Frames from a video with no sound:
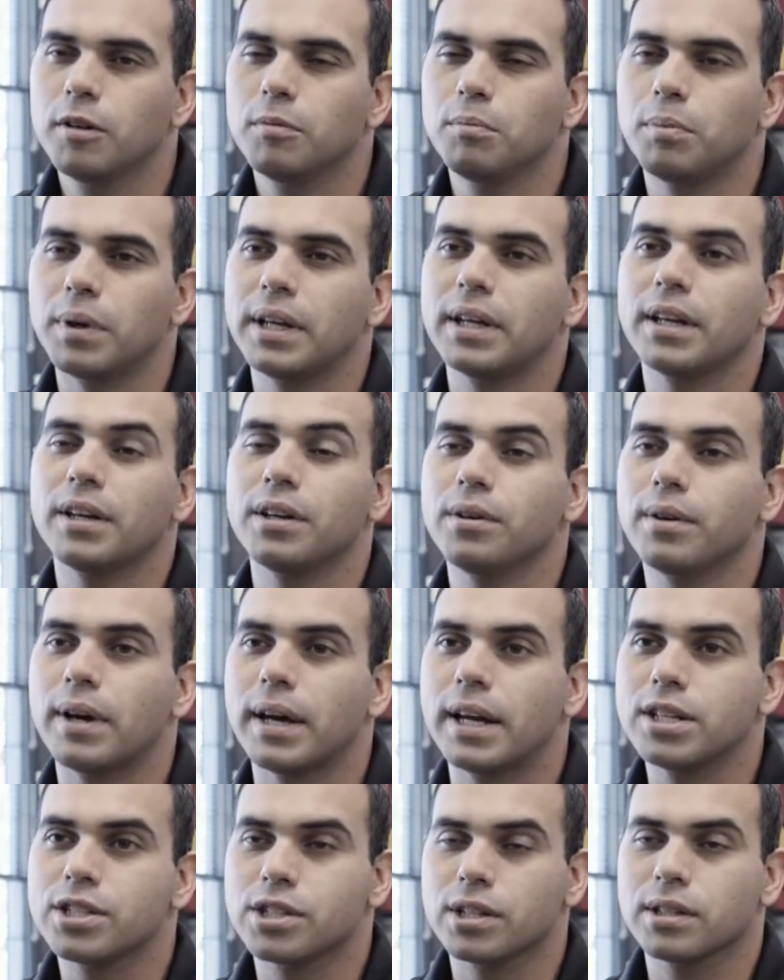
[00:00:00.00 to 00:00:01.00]
Being a new
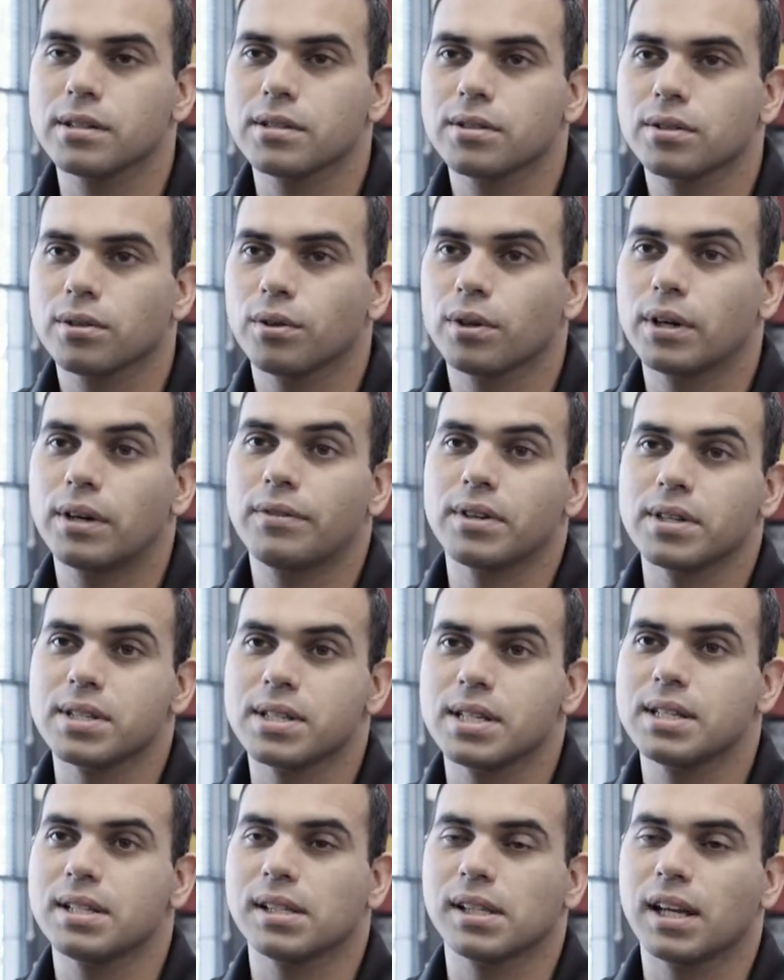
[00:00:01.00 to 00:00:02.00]
agent or even a
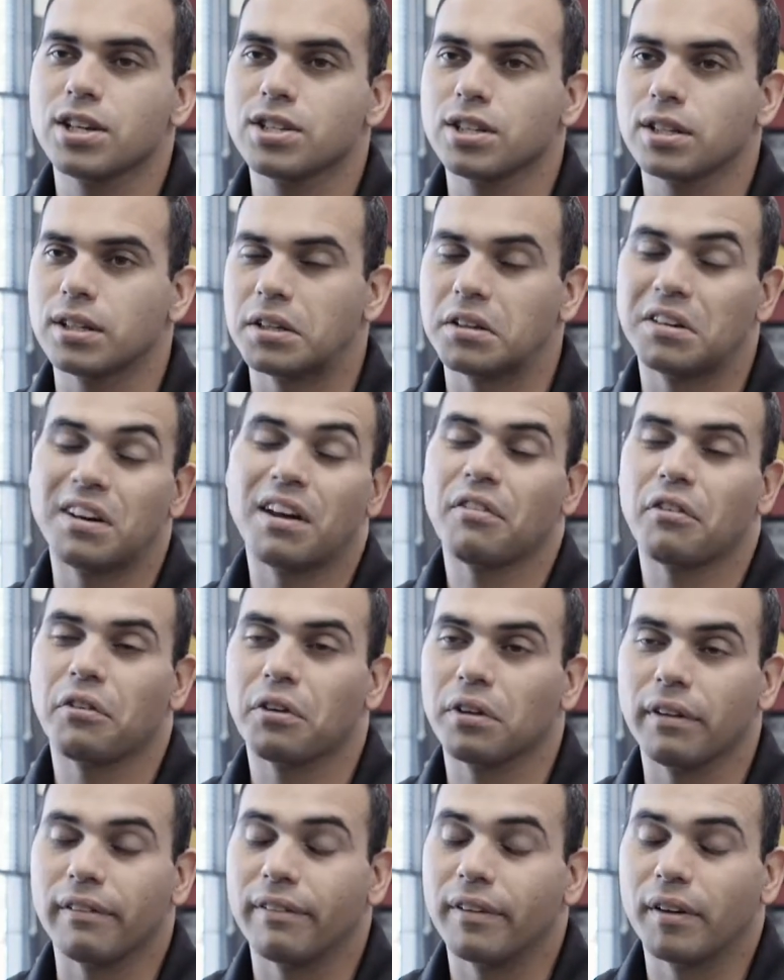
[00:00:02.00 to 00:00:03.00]
seasoned agent, you never
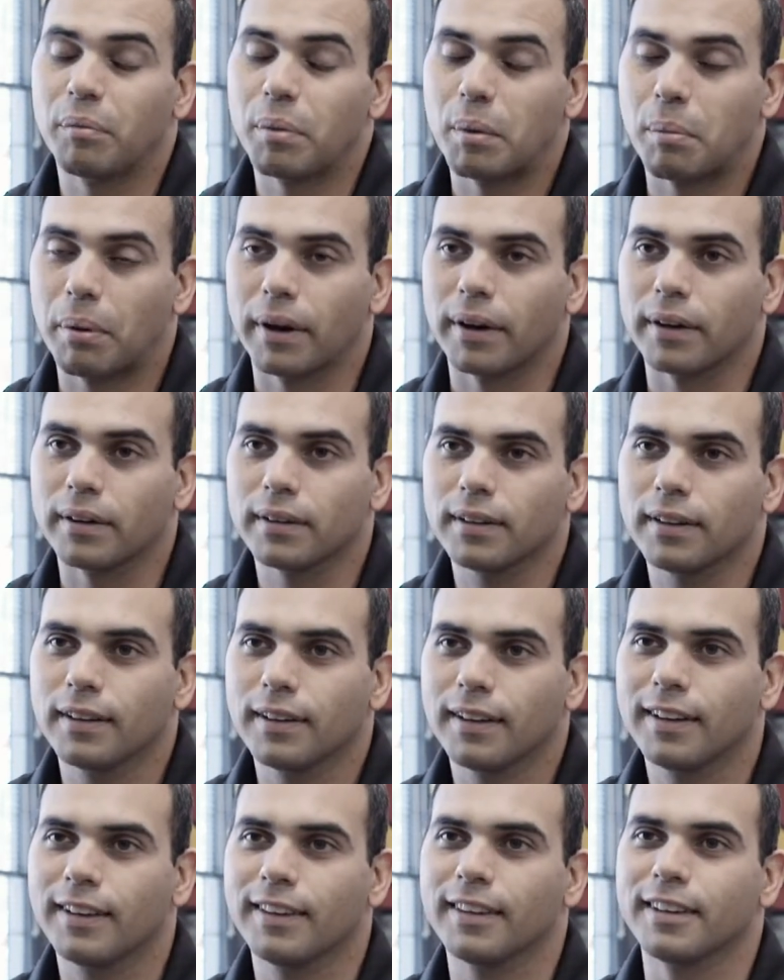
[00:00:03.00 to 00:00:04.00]
really feel prepared.
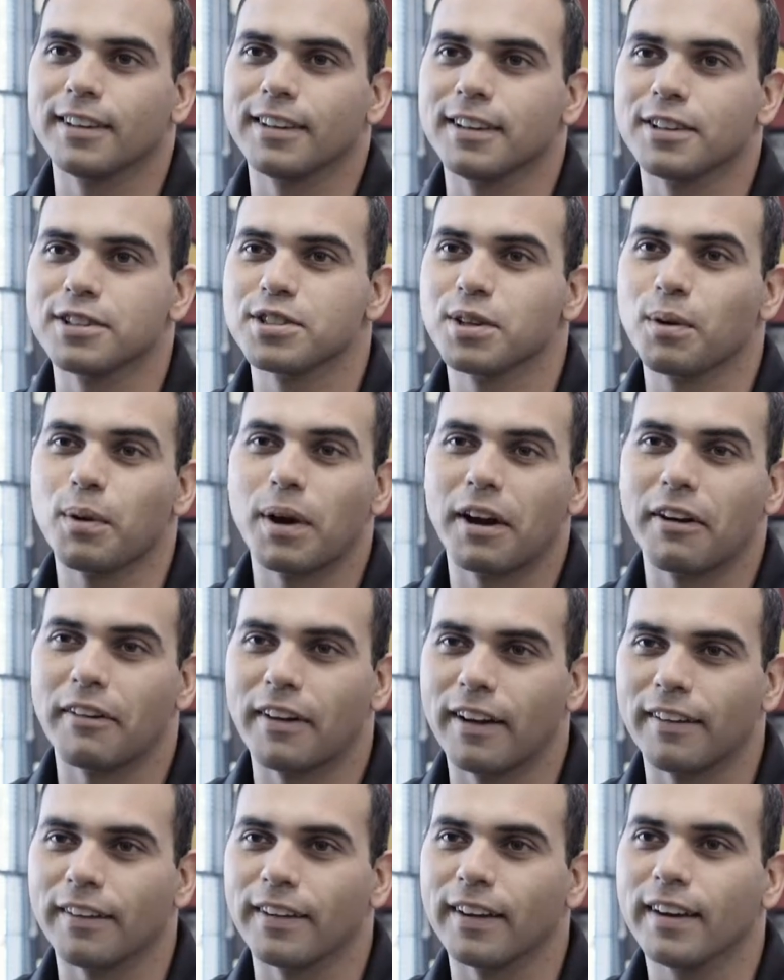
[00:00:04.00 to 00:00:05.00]
There's no way
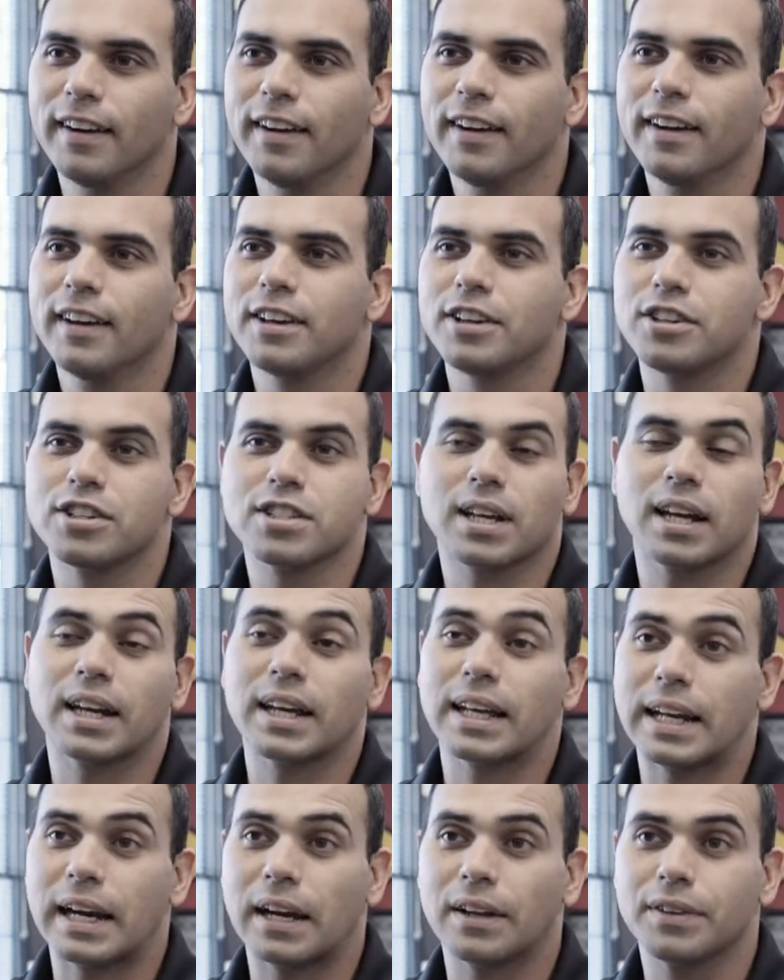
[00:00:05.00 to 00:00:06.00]
around it. You just got to
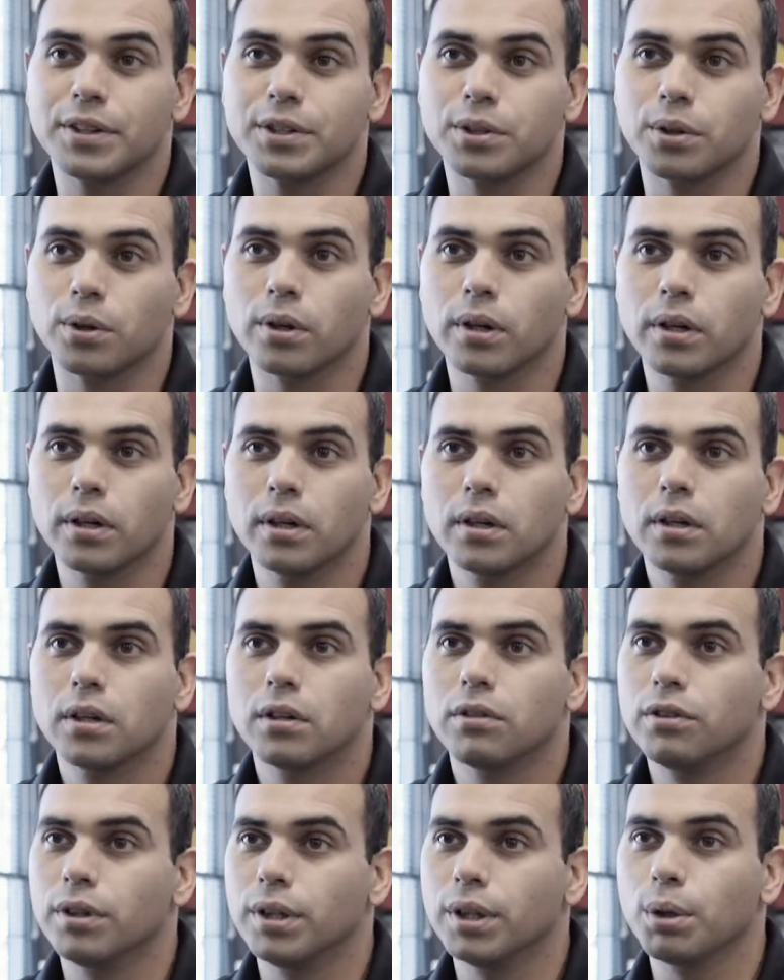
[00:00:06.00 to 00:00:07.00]
get out the door,
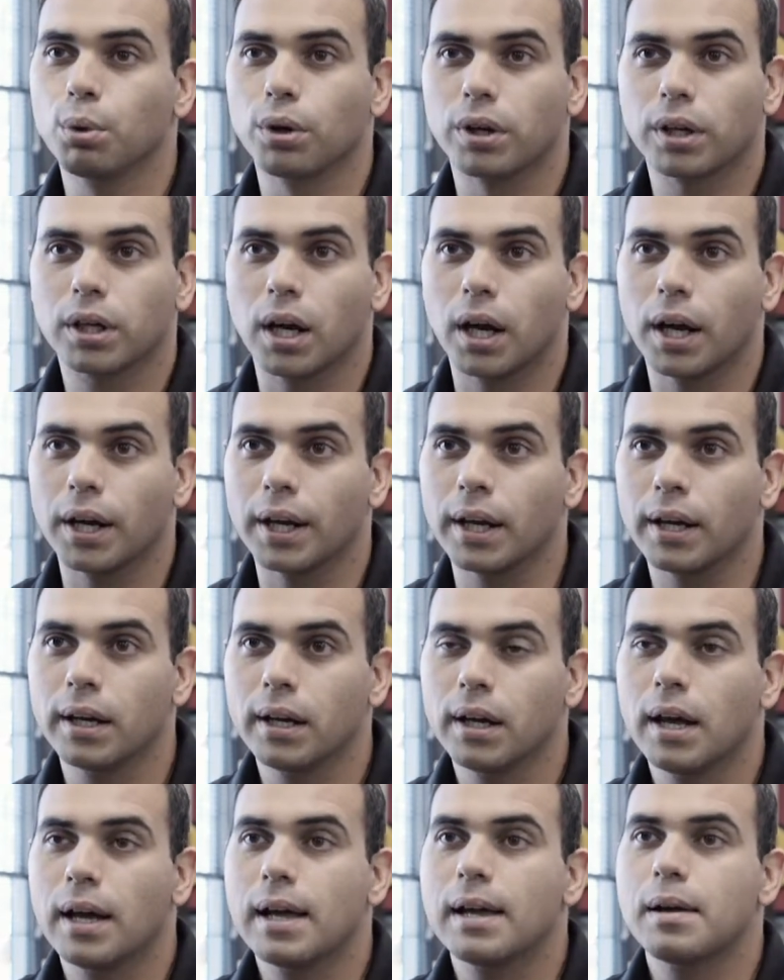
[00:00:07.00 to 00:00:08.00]
really work on it.
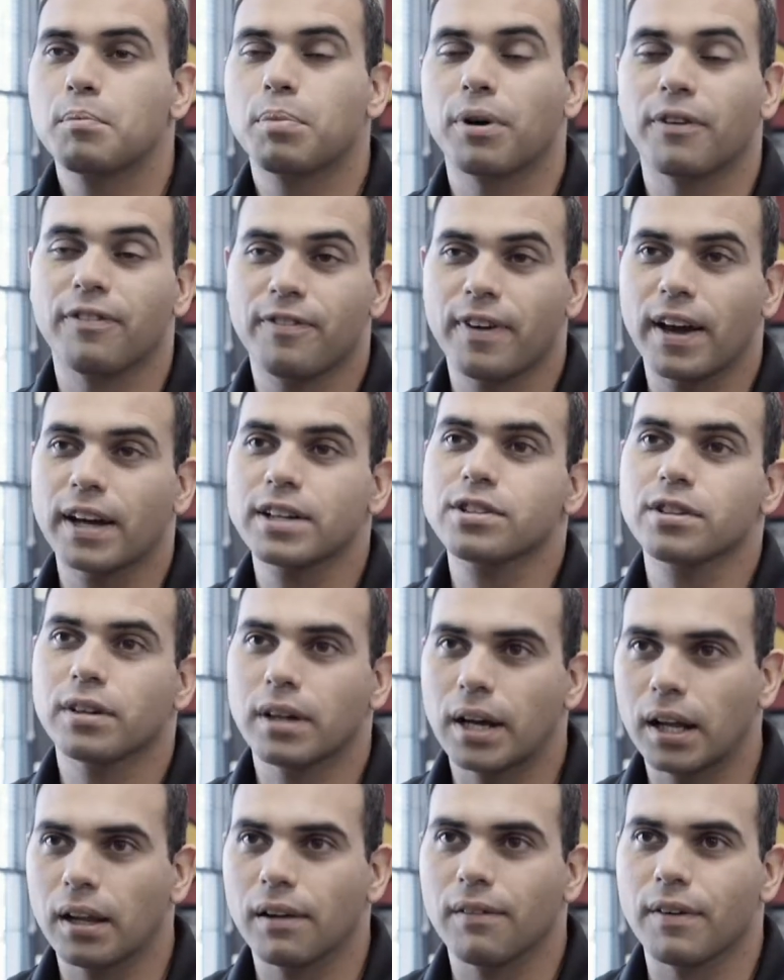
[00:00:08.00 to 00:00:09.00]
Perfect your
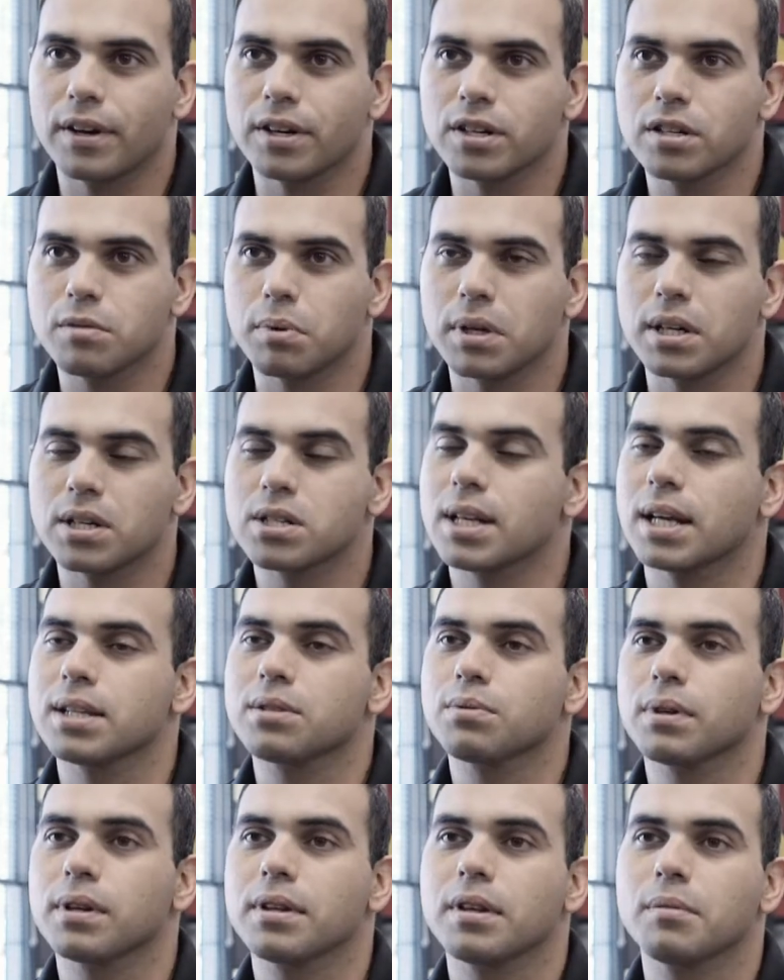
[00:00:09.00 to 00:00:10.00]
elevator speech.
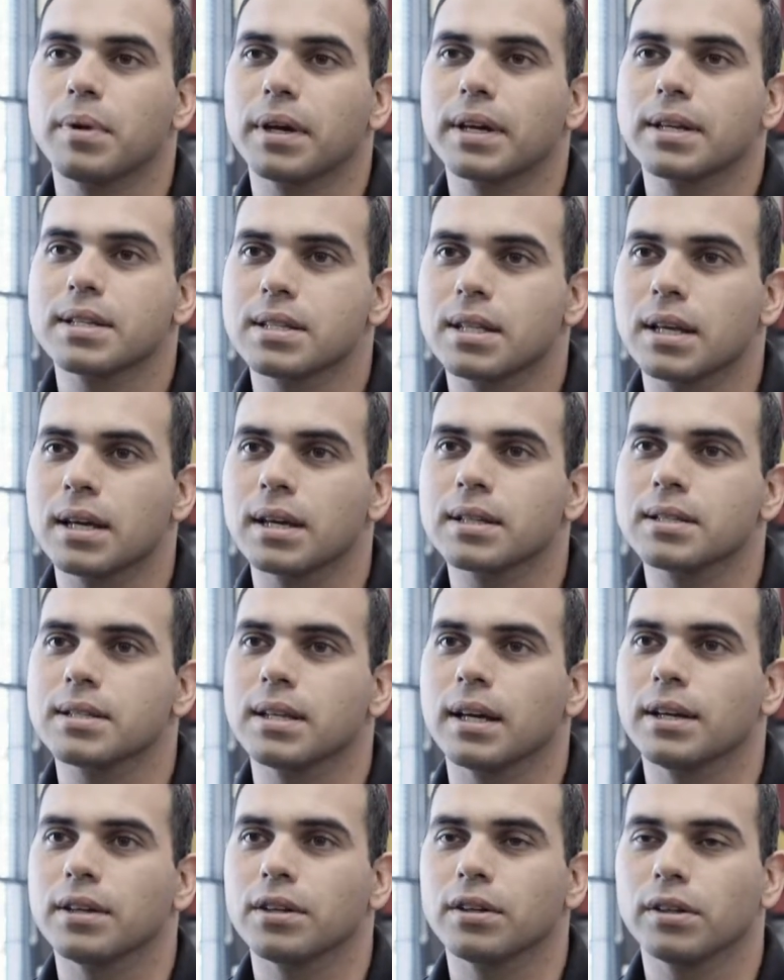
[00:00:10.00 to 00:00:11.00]
That's one of the biggest things
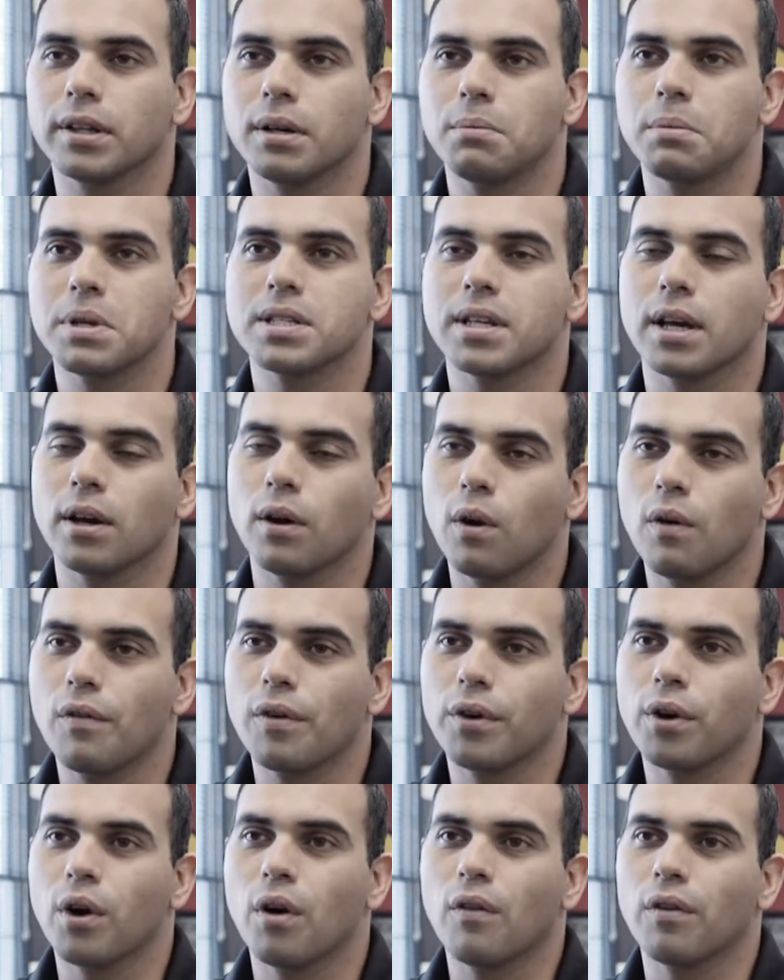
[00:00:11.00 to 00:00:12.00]
that you'll hear me say
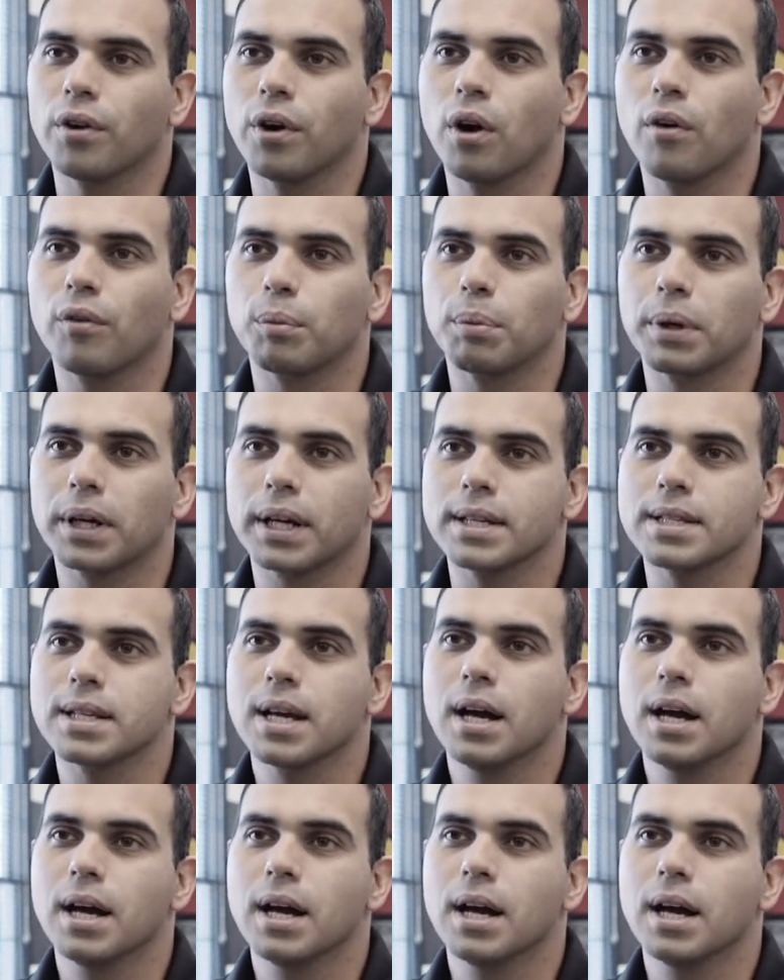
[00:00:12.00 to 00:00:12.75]
over and over and over, because